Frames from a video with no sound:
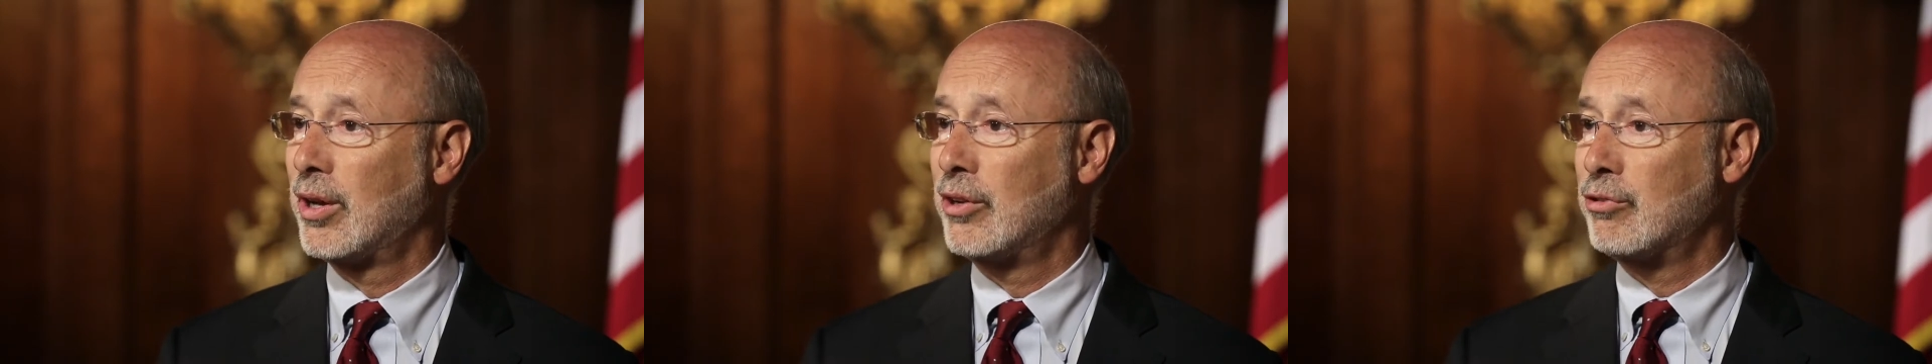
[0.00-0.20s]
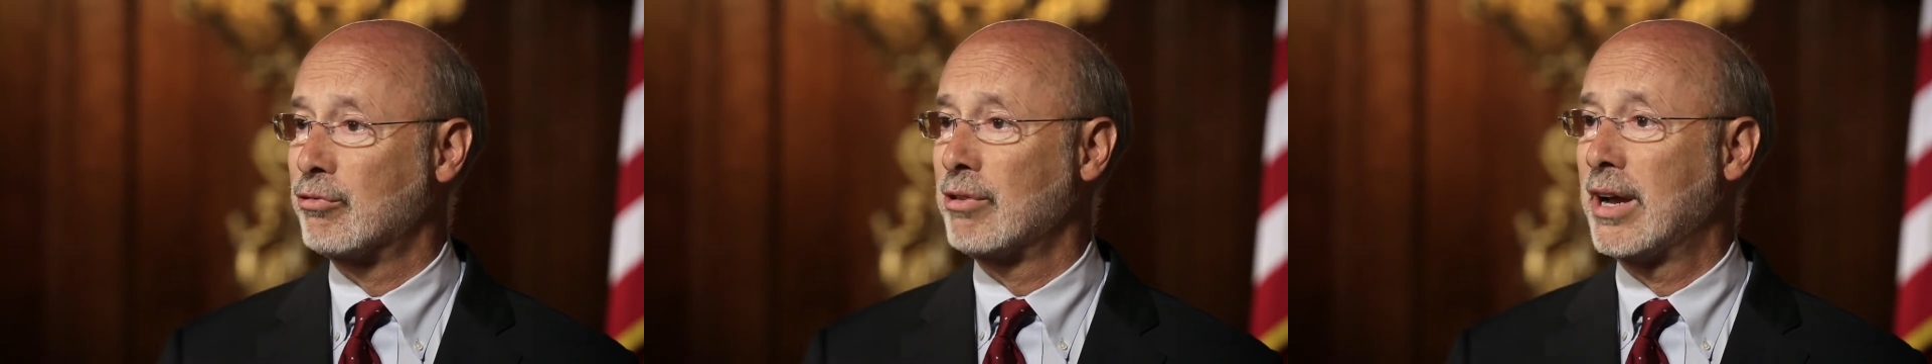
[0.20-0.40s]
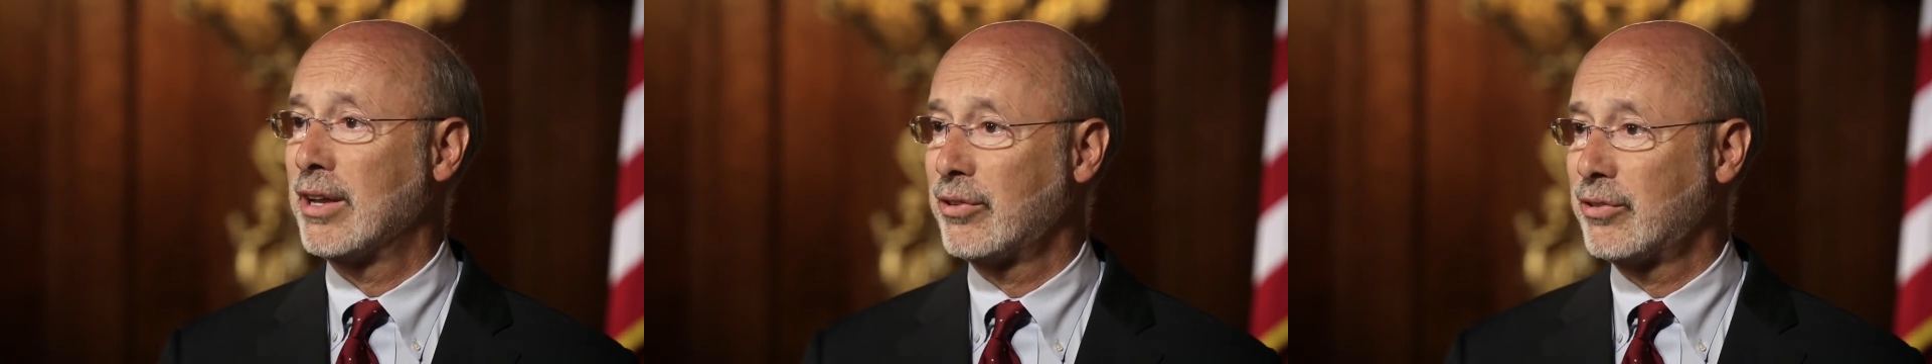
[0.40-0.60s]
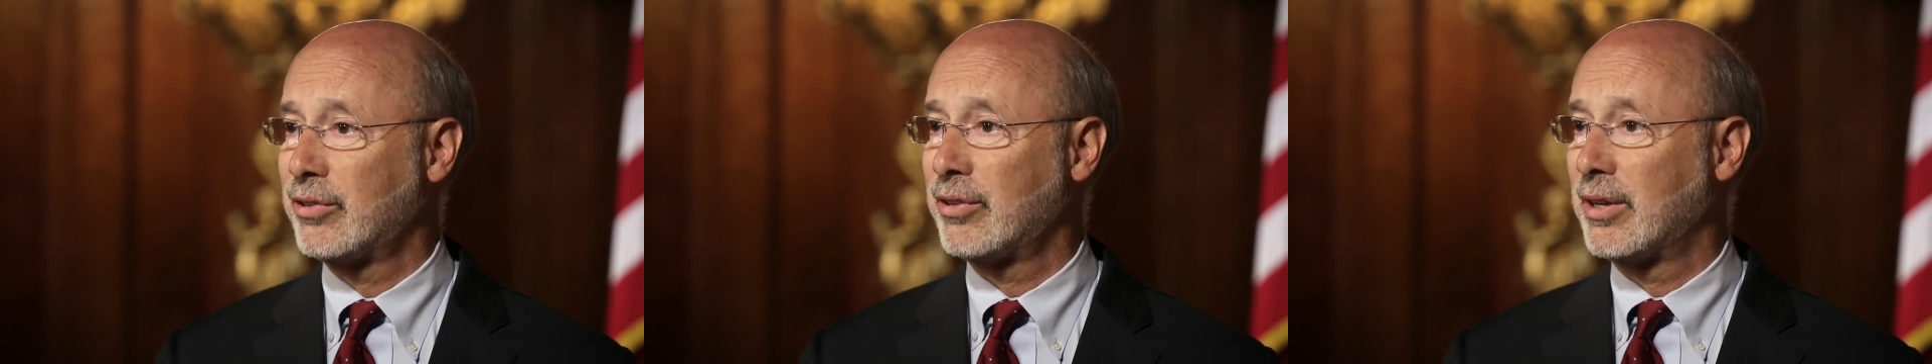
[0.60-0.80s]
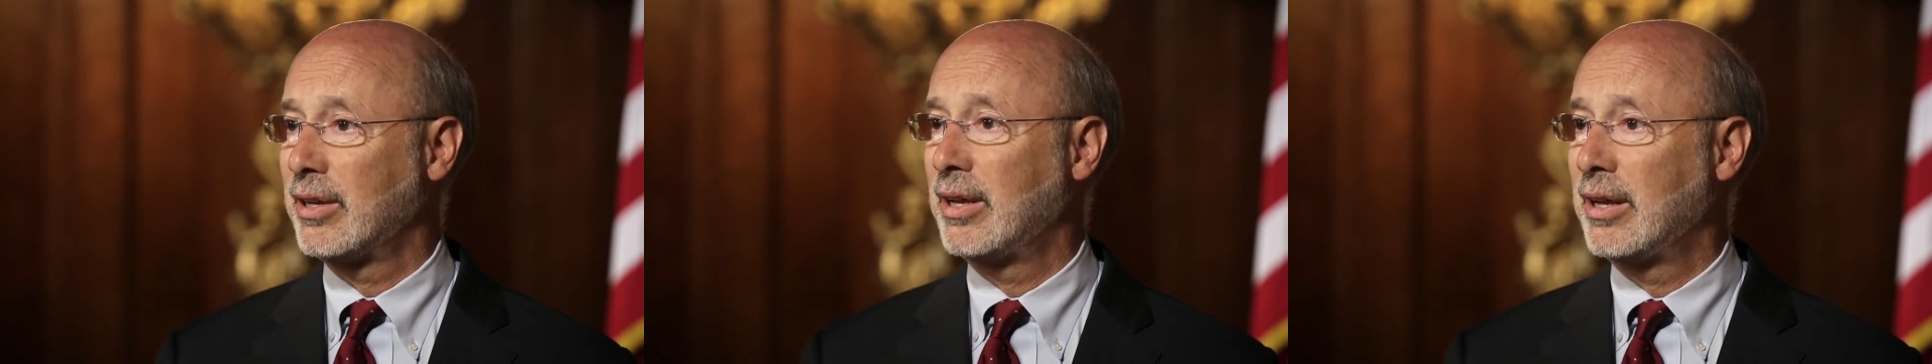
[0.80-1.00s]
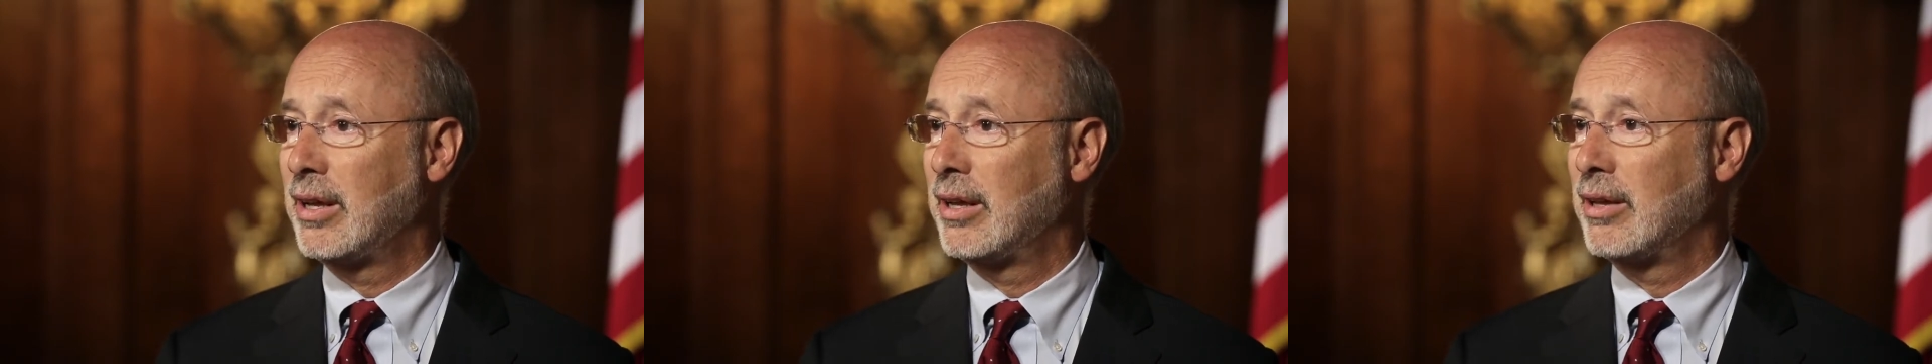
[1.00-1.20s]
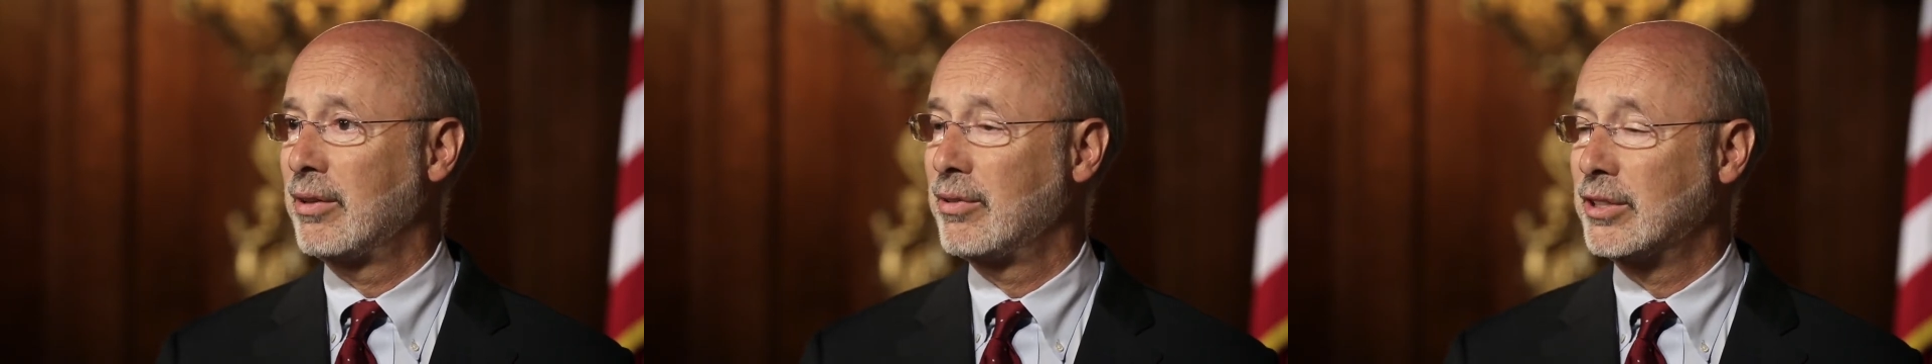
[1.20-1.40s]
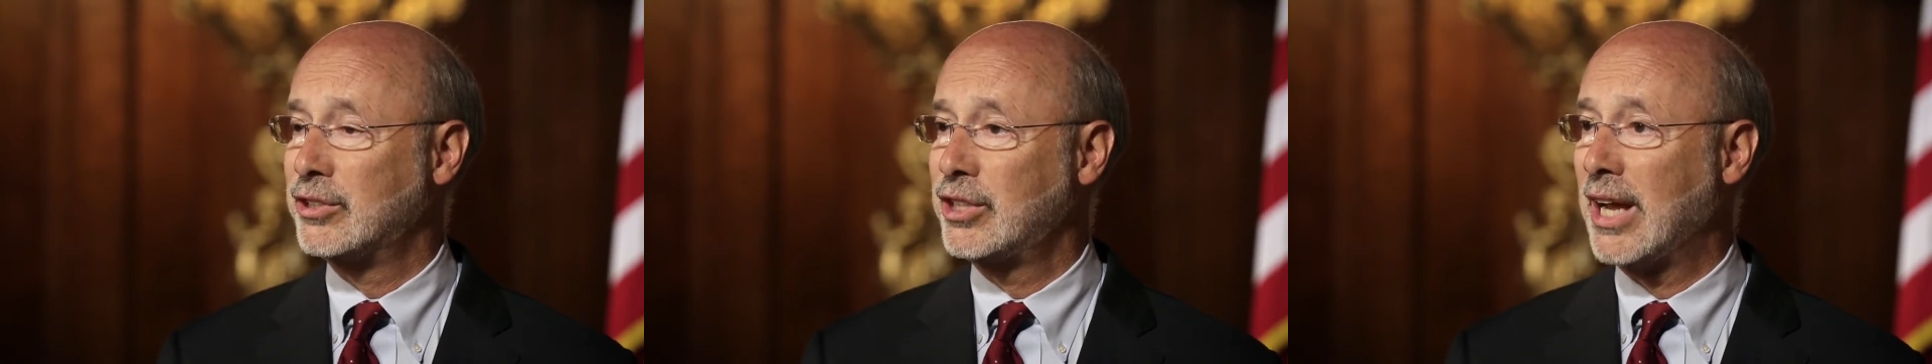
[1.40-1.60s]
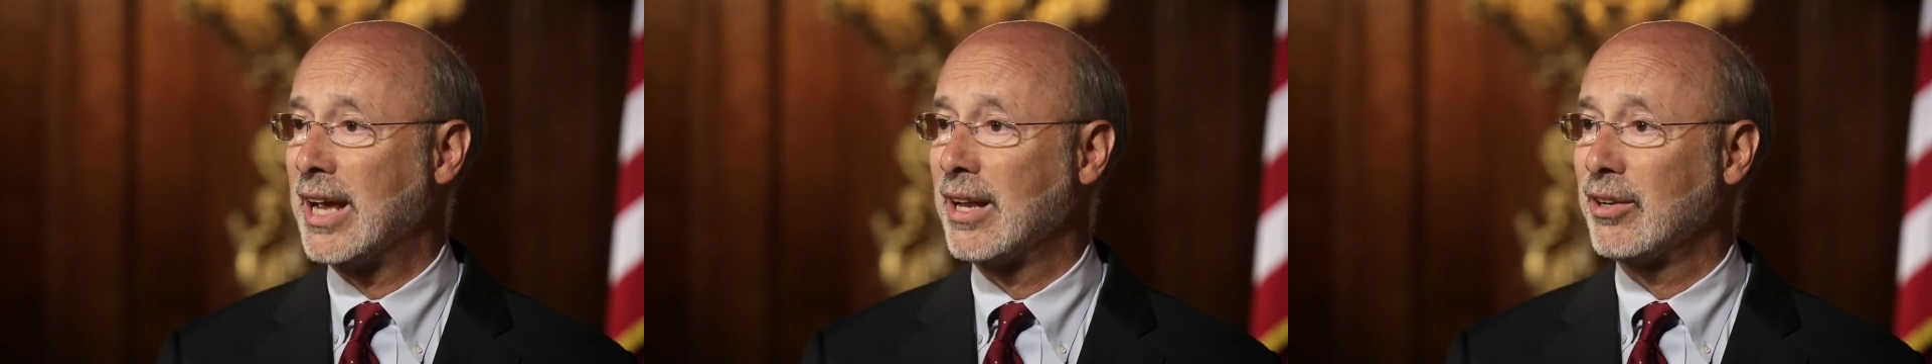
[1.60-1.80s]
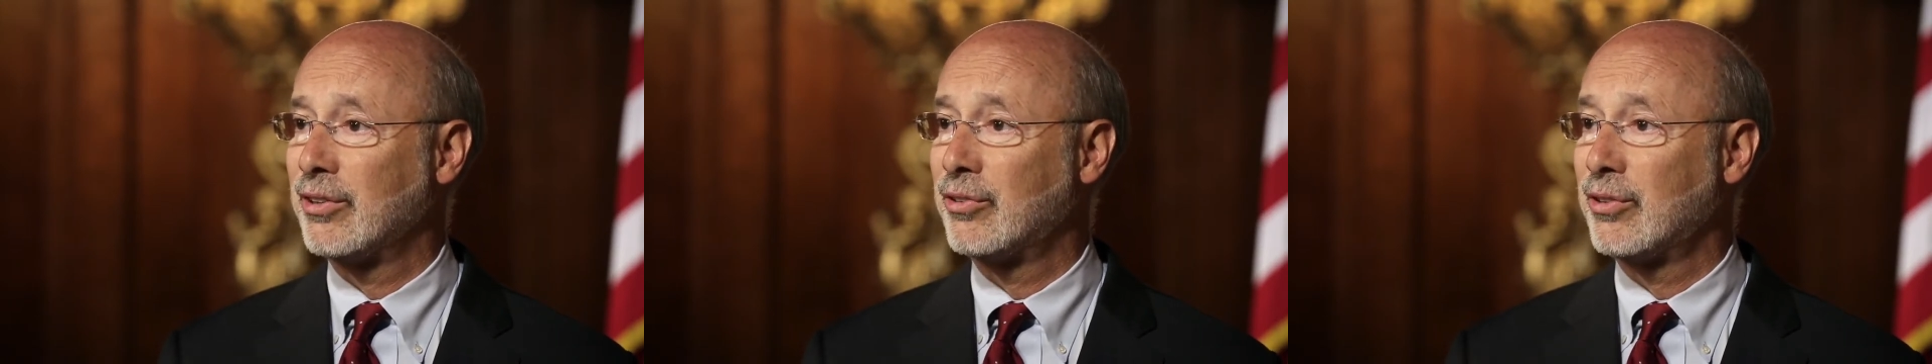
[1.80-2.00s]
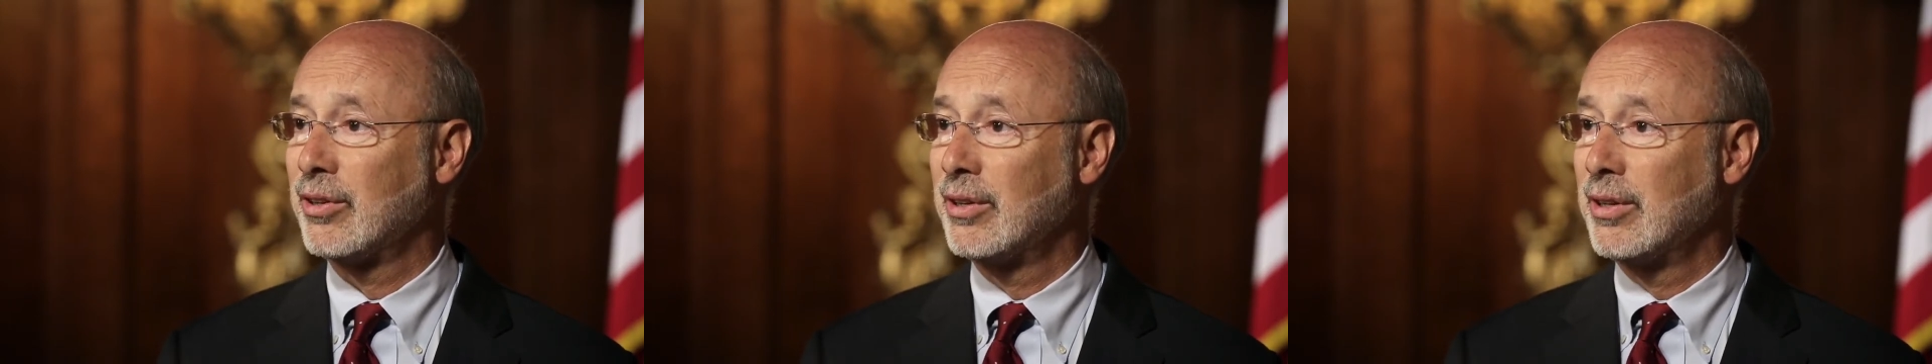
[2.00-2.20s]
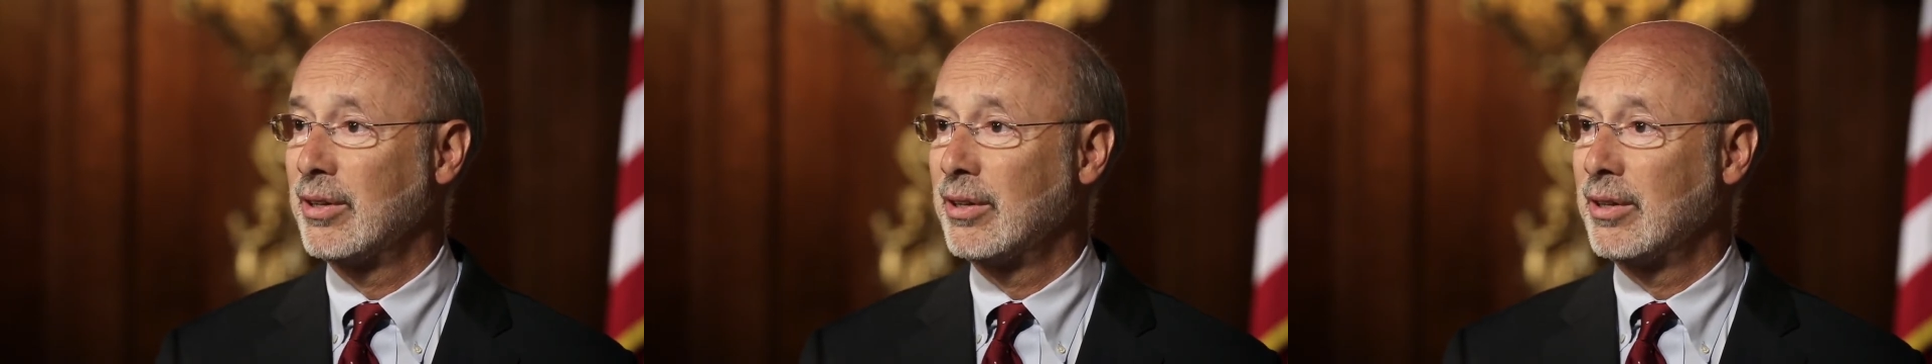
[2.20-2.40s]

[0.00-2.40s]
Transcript: address the challenge,